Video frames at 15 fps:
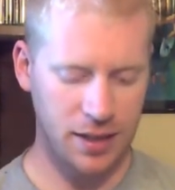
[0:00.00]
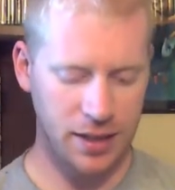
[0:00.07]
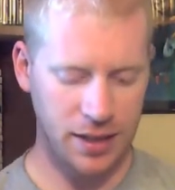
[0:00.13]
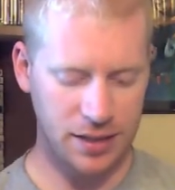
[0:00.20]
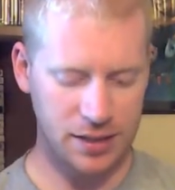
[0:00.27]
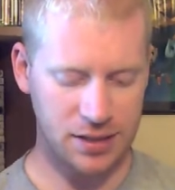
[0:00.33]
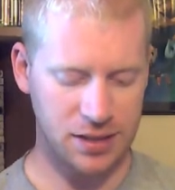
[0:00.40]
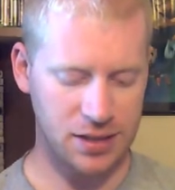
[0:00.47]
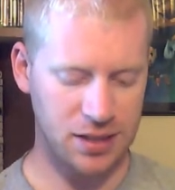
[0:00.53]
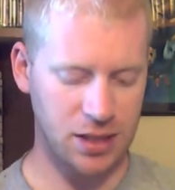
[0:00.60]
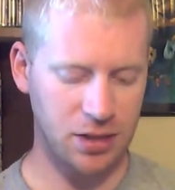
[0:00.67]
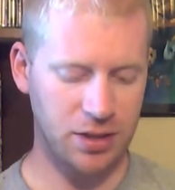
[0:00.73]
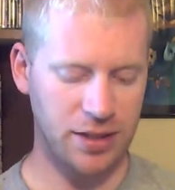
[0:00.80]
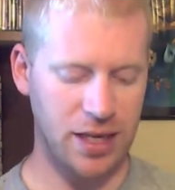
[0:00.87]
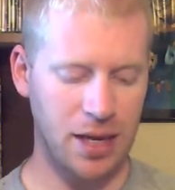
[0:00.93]
And this is a
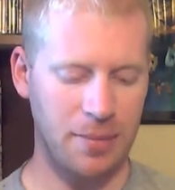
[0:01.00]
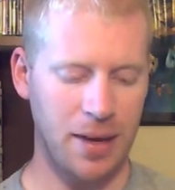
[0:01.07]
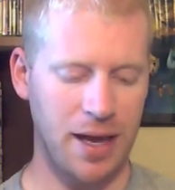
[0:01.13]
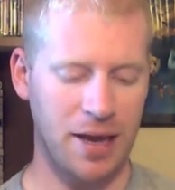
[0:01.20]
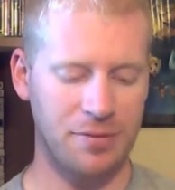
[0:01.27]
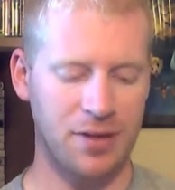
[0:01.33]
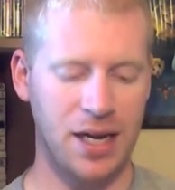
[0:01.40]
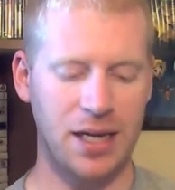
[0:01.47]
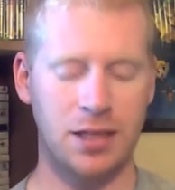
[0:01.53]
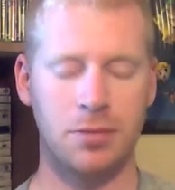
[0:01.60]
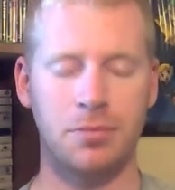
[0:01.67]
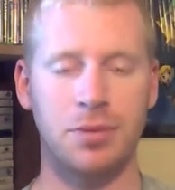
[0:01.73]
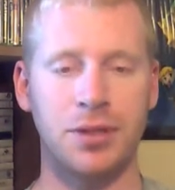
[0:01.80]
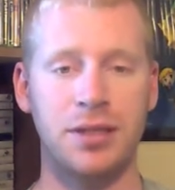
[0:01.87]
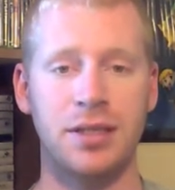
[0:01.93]
Zelda game I have not
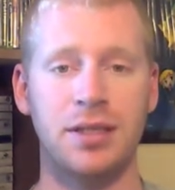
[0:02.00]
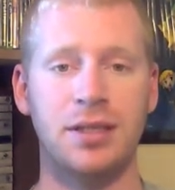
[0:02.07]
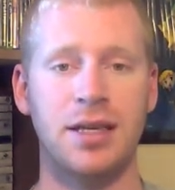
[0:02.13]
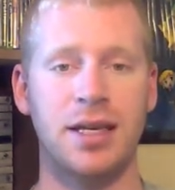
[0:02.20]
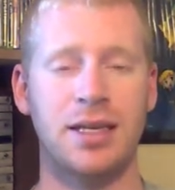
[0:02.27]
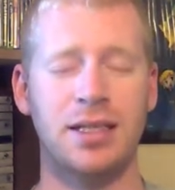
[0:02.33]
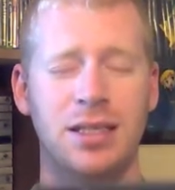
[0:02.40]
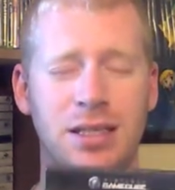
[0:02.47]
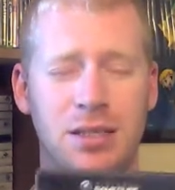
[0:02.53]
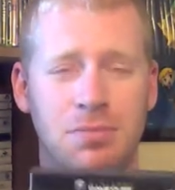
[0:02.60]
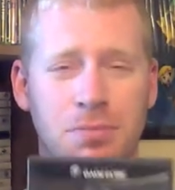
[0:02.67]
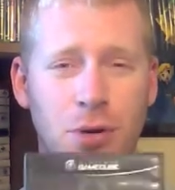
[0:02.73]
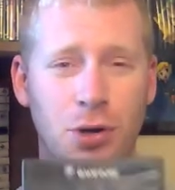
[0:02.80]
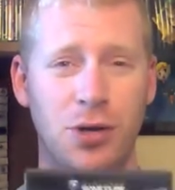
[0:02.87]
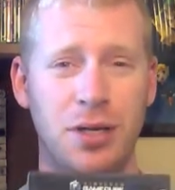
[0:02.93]
completed, and it is
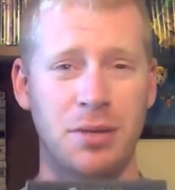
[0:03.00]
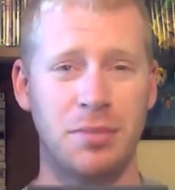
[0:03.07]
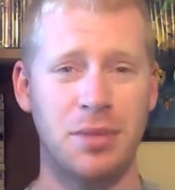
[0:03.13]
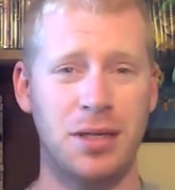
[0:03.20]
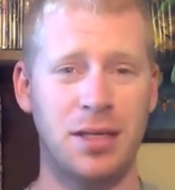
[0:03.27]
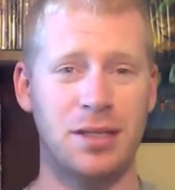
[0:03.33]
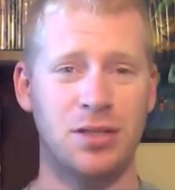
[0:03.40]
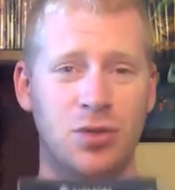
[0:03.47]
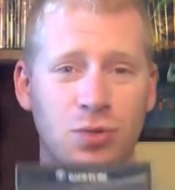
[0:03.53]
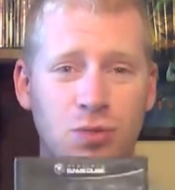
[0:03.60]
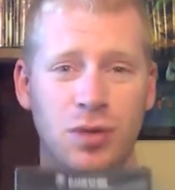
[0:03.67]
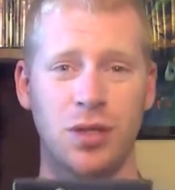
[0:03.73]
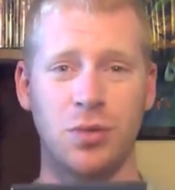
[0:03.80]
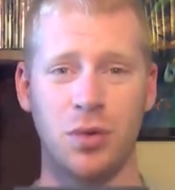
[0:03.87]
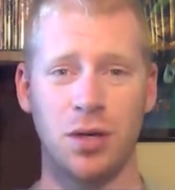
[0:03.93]
burning me to
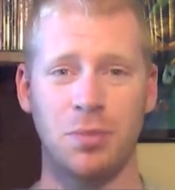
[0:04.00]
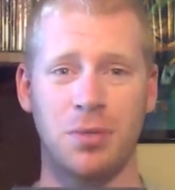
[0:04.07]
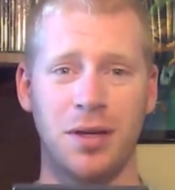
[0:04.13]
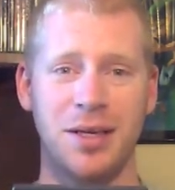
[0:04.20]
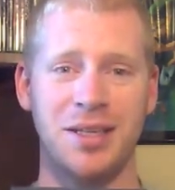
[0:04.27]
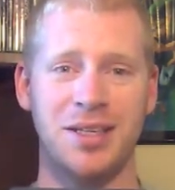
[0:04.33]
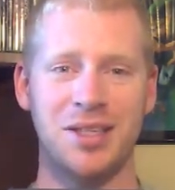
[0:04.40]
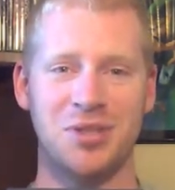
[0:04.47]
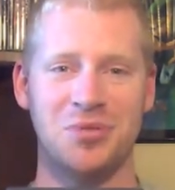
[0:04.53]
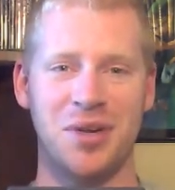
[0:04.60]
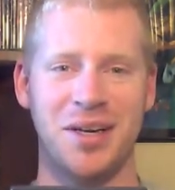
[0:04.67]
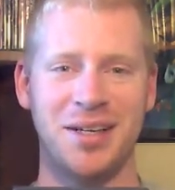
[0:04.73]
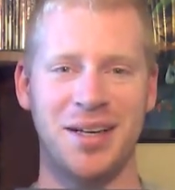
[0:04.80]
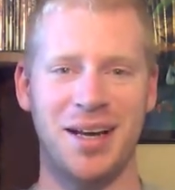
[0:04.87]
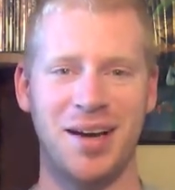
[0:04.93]
really want to play this
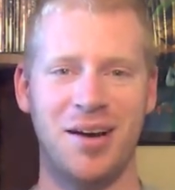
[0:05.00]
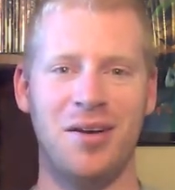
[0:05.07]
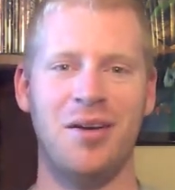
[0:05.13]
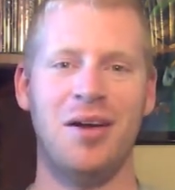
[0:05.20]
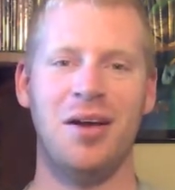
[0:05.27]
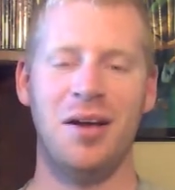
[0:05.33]
right now.